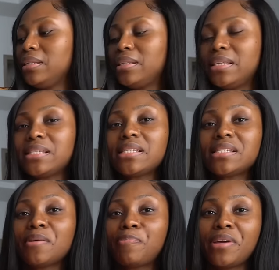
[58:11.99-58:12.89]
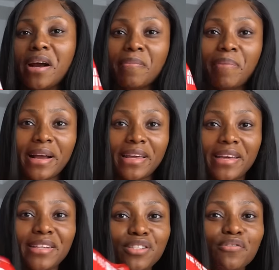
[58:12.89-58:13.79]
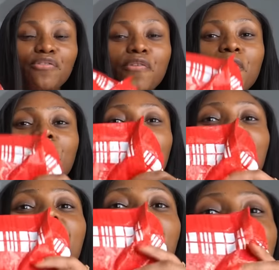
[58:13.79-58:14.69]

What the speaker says: This is a PR package for